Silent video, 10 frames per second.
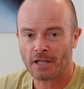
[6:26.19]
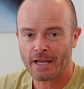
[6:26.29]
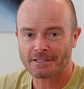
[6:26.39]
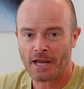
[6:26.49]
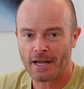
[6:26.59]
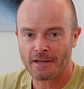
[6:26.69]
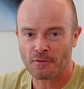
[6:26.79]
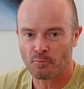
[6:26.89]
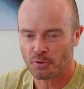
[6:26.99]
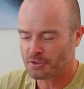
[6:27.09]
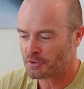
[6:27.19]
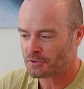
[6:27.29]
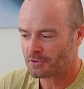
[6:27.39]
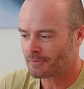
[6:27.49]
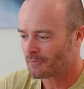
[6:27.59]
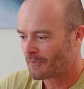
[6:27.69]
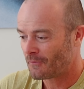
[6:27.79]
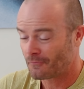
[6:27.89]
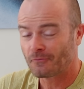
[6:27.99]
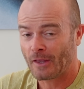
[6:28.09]
Lions hiding in the bushes,
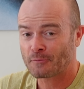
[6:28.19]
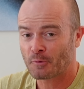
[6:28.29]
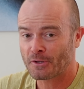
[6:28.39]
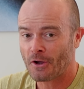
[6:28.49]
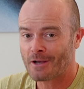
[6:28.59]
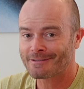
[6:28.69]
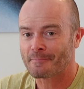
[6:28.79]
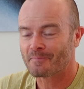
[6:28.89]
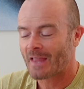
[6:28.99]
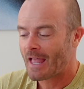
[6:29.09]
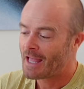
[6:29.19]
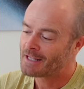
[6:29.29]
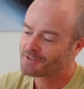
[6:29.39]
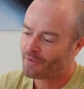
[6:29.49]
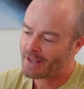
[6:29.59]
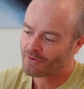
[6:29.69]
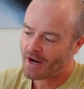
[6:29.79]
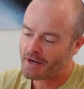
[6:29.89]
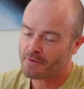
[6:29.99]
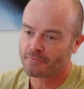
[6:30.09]
that's pretty awesome. And so that's
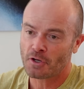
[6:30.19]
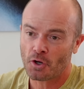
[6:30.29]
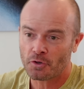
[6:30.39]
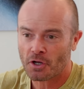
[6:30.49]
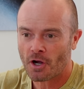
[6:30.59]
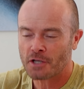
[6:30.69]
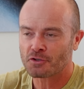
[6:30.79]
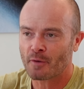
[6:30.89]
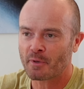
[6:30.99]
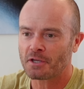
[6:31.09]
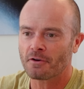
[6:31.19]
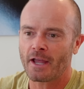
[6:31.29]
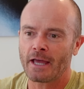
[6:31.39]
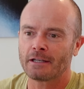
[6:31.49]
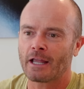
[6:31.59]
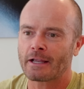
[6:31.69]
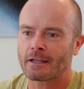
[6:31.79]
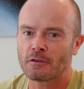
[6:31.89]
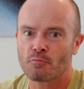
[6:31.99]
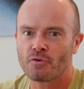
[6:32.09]
kind of, you know, you conjure up in your head,
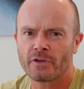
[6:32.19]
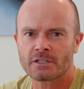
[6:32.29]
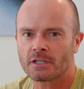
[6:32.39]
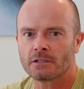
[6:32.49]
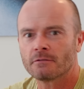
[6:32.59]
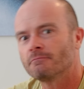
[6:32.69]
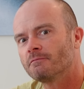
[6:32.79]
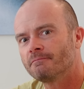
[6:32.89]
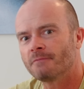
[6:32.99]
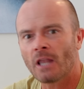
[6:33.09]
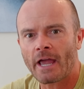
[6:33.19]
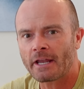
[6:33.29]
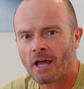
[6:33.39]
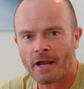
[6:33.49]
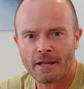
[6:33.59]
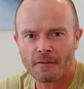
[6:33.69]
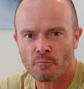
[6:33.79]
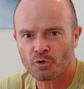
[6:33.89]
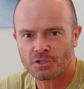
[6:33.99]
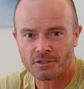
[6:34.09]
like in the movies, the lion hiding in
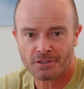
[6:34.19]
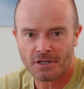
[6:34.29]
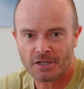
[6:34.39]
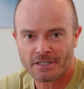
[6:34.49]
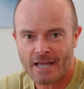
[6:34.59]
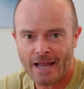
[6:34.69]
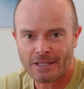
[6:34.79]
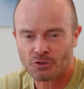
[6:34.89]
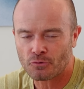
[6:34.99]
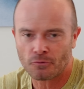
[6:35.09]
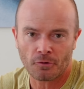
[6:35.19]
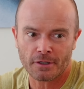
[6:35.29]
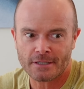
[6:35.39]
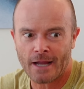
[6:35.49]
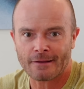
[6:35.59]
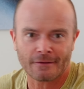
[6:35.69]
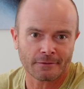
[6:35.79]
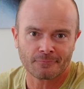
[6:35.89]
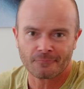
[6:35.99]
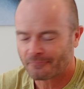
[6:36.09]
the bushes is going to attack you or attack
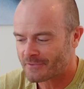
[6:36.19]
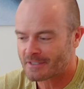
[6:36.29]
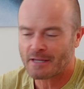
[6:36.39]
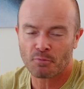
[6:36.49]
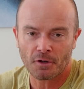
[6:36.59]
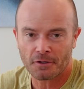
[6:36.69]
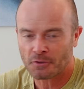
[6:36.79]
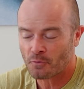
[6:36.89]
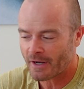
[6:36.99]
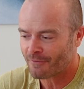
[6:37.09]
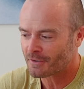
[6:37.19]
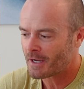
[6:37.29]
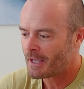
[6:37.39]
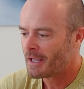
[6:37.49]
the zebra or whatever.